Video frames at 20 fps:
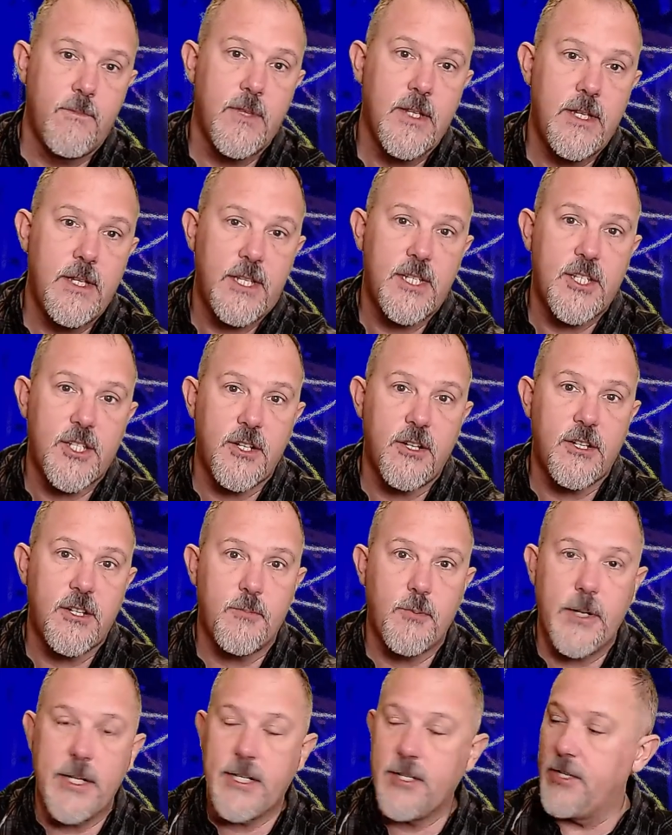this circuit
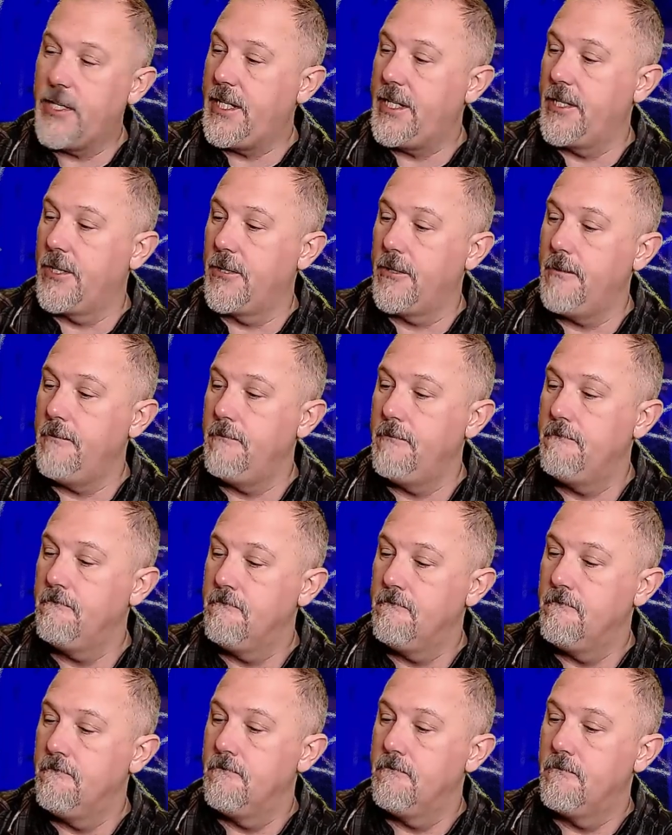breaker here
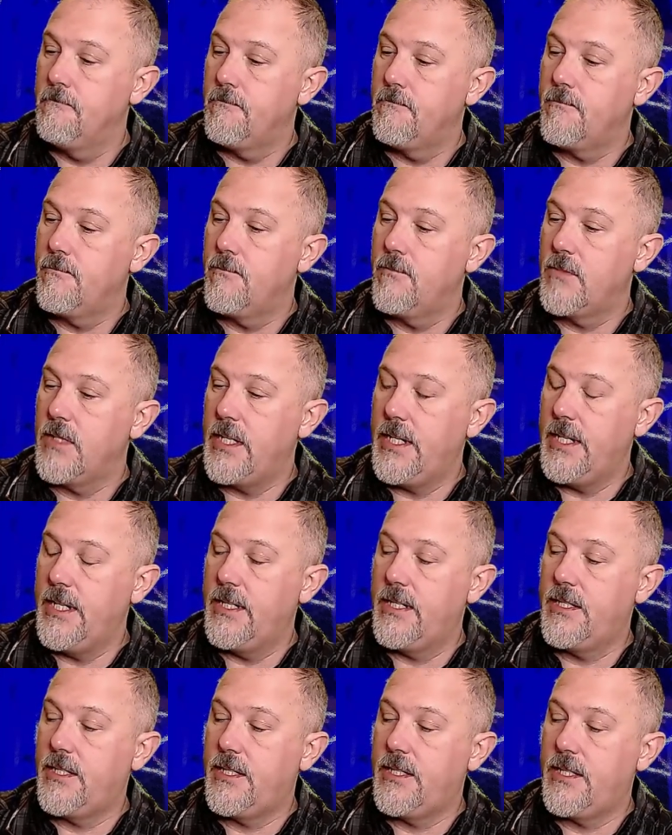
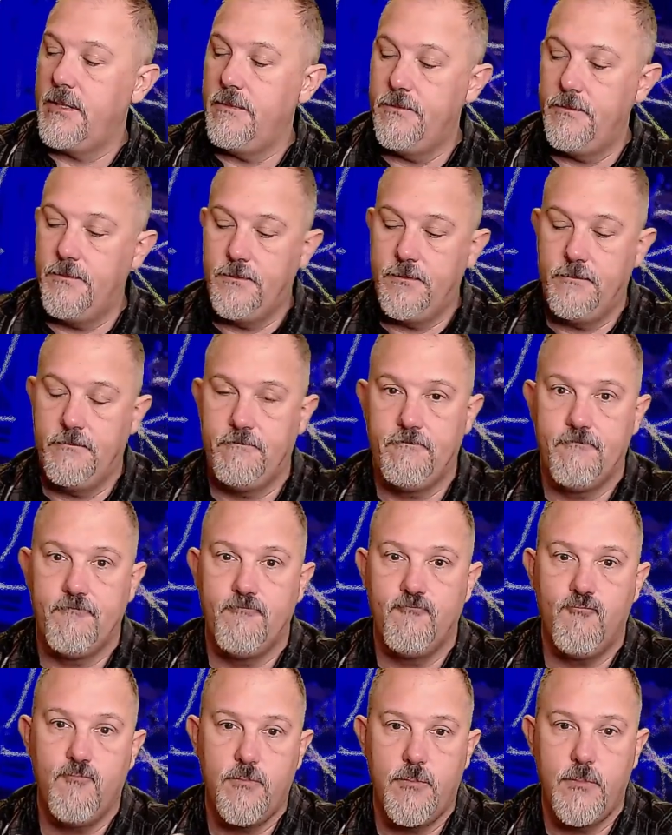is,
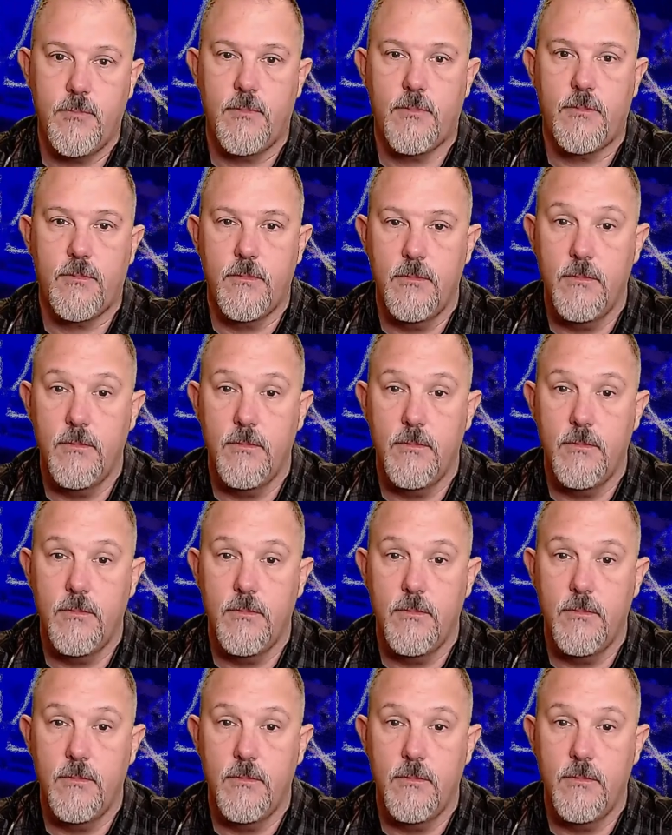got